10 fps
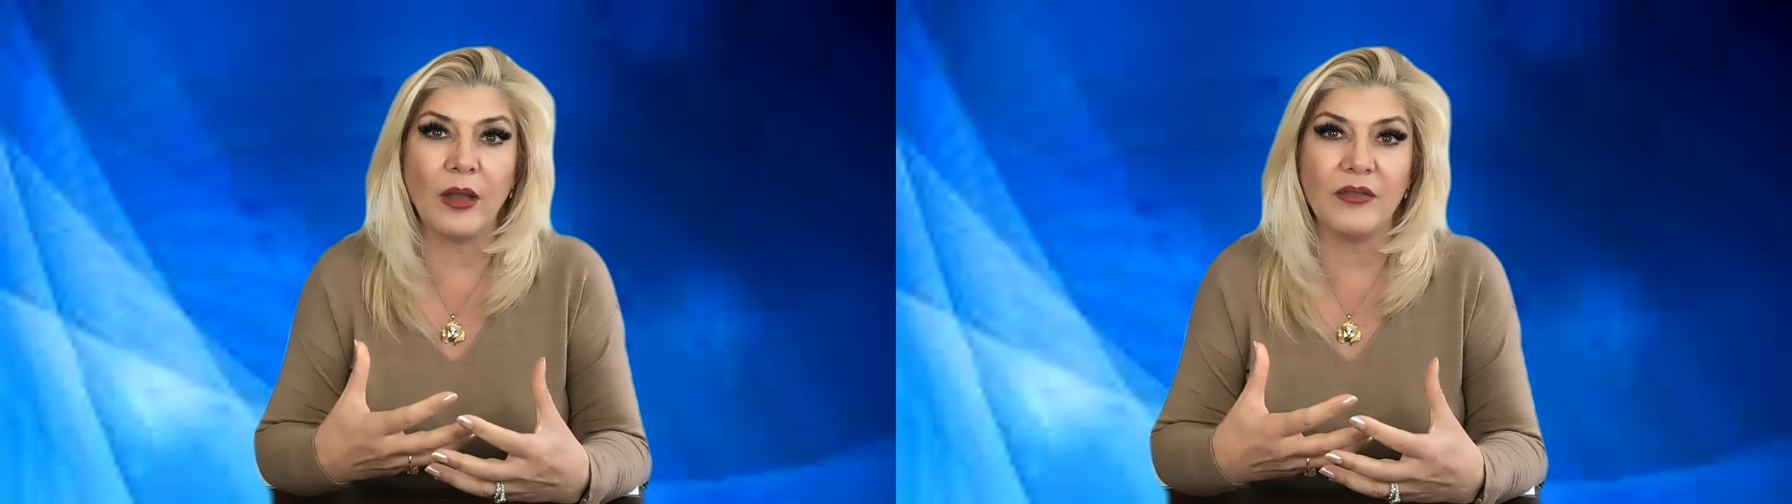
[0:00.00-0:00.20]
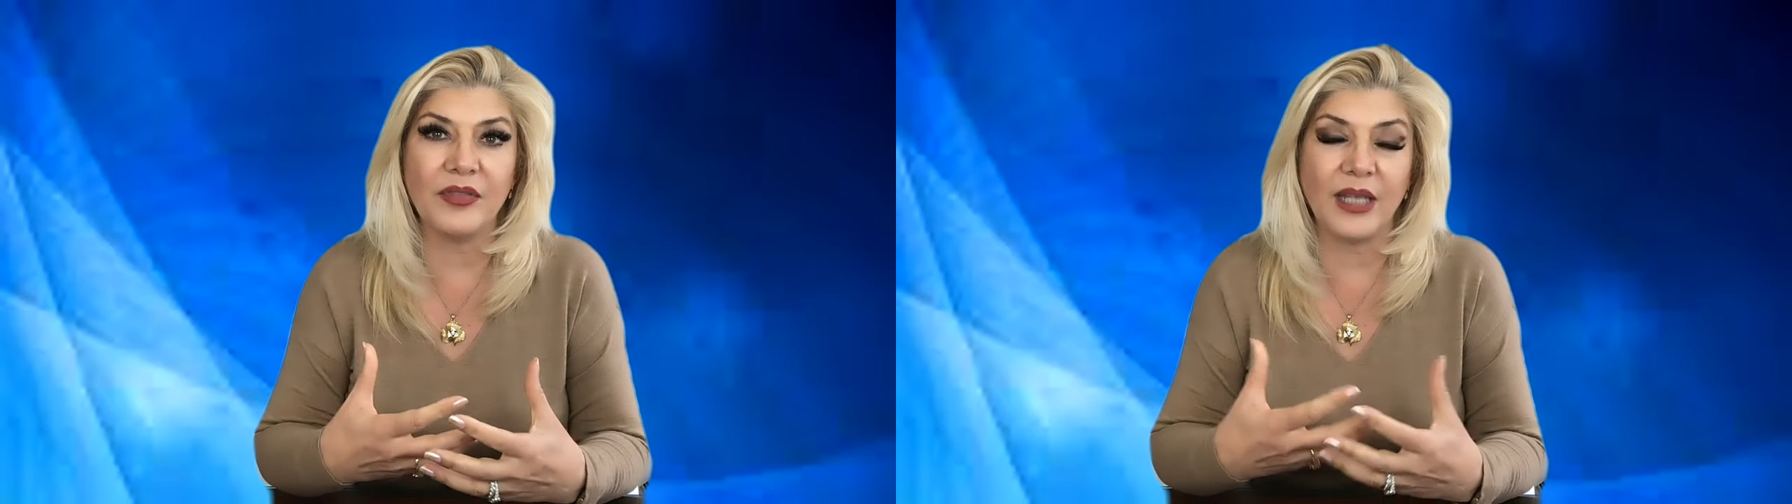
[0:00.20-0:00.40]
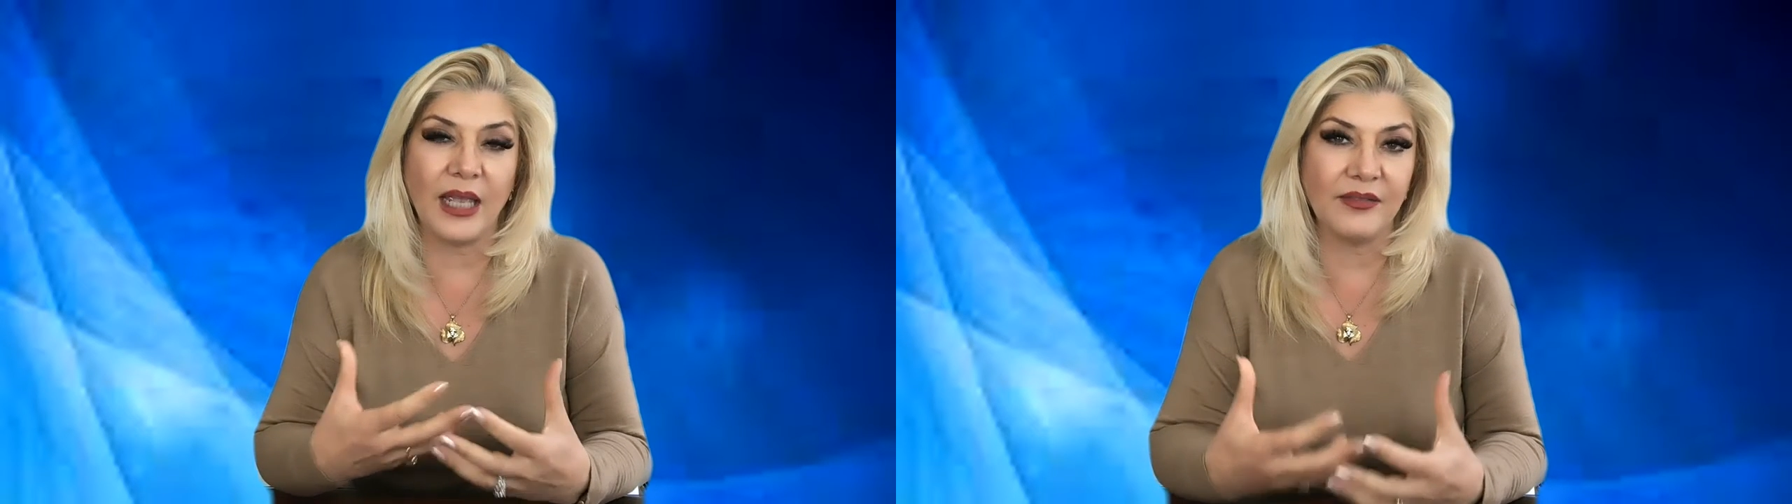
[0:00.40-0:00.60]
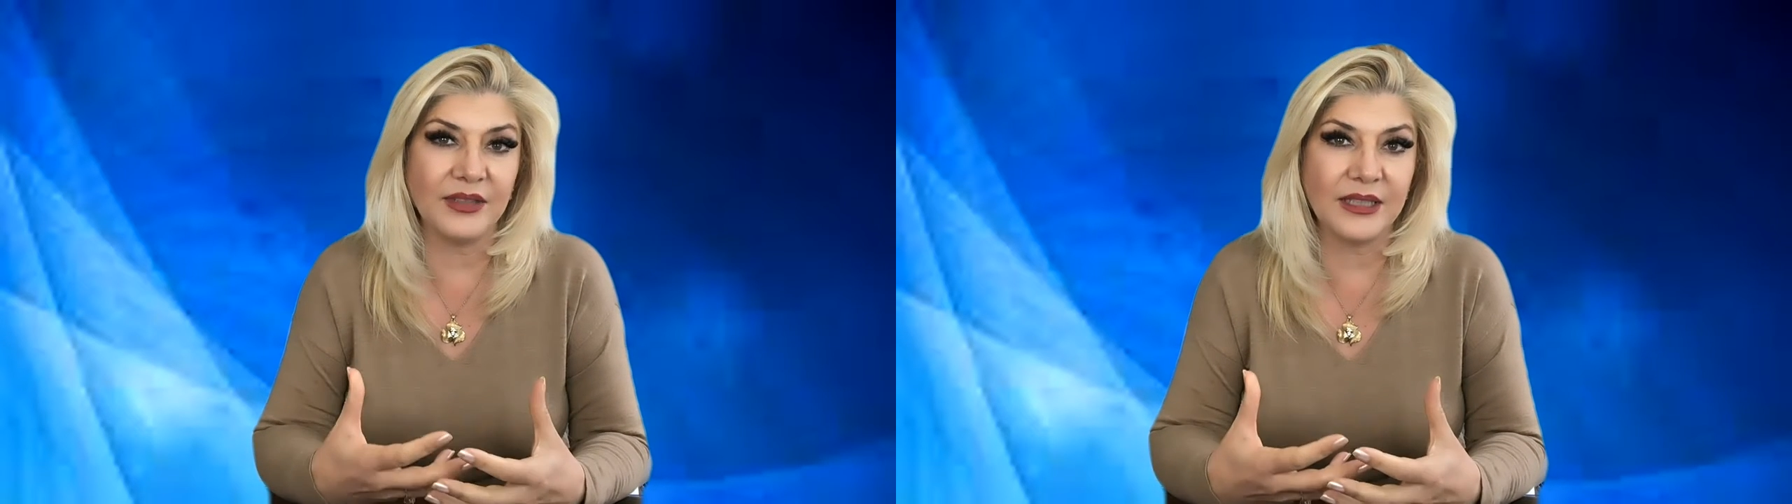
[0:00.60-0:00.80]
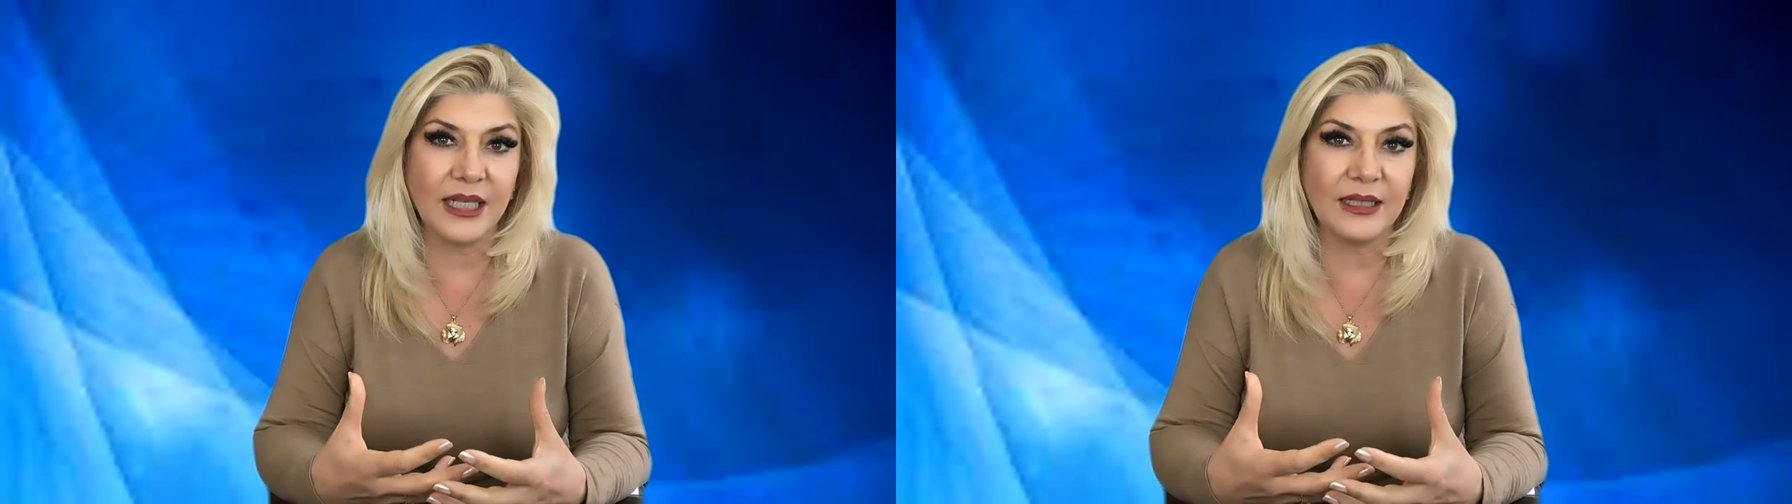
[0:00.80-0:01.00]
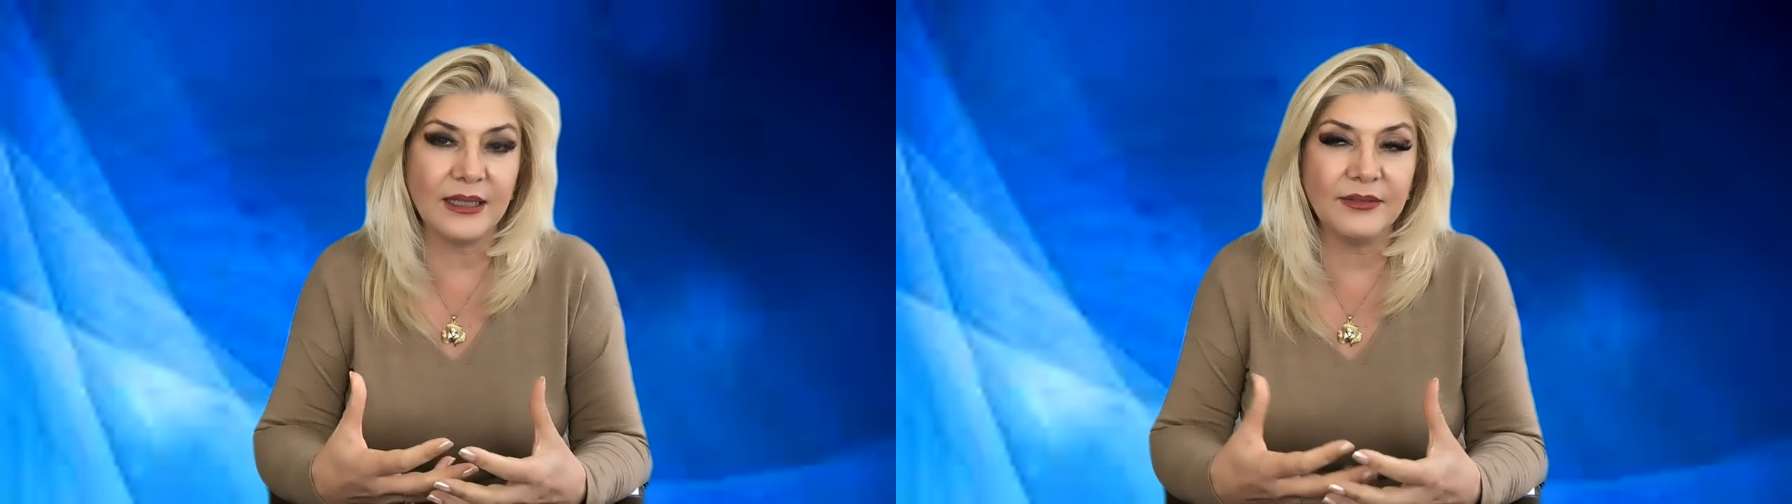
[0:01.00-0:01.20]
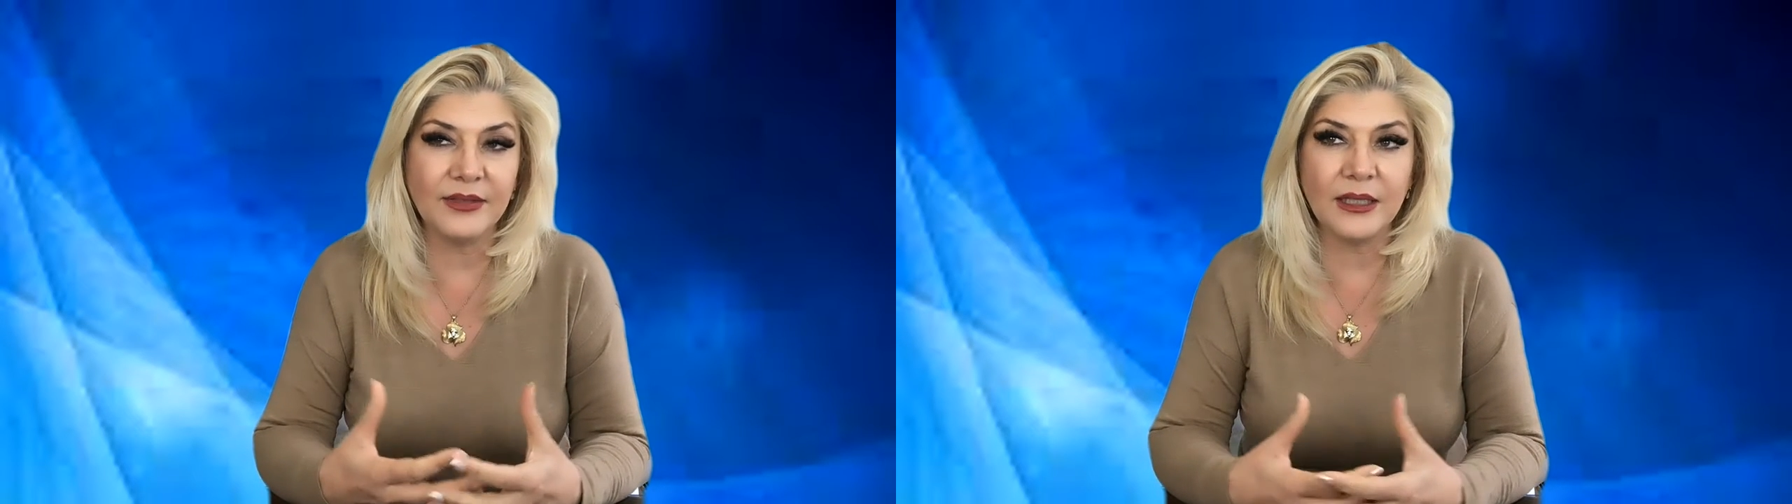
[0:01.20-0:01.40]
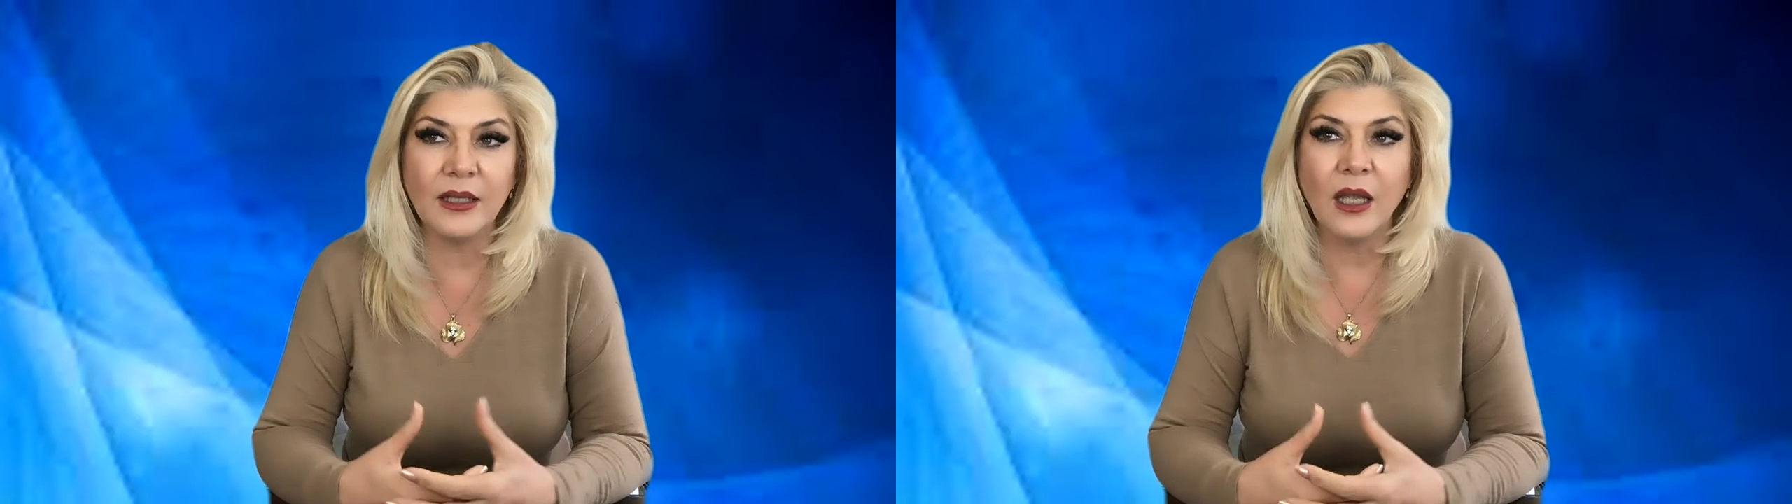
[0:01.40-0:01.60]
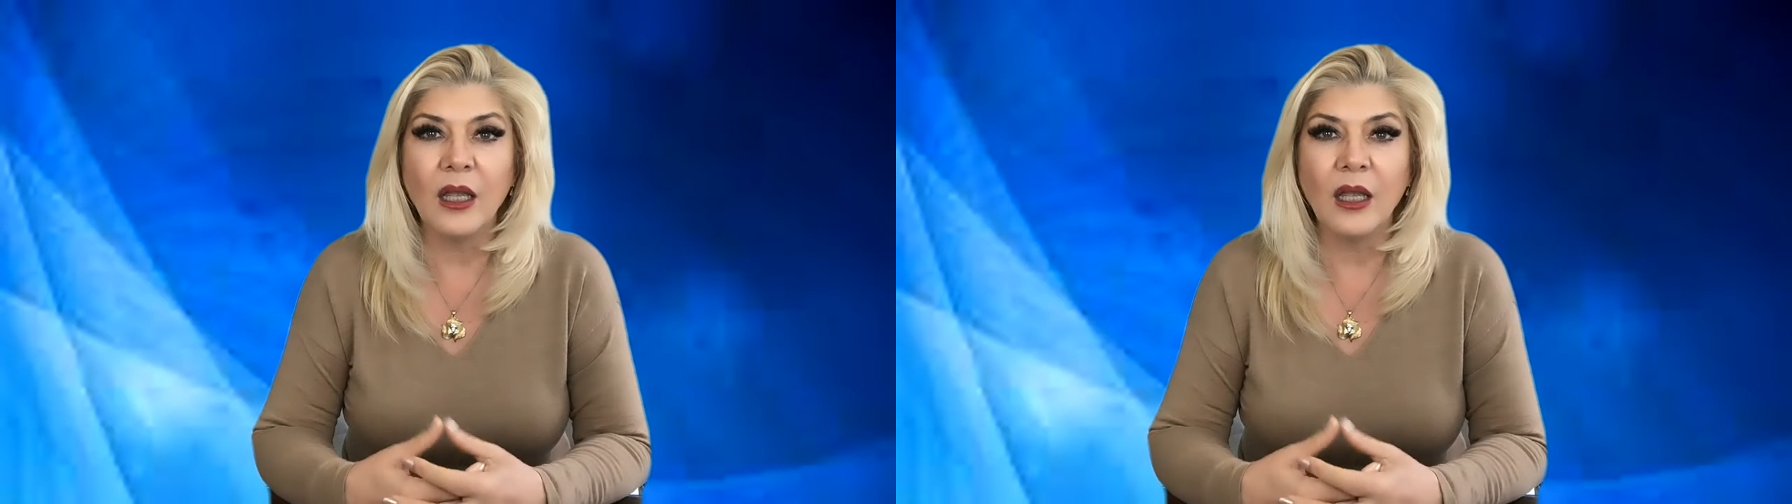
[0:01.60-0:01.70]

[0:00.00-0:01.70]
of the everyday living.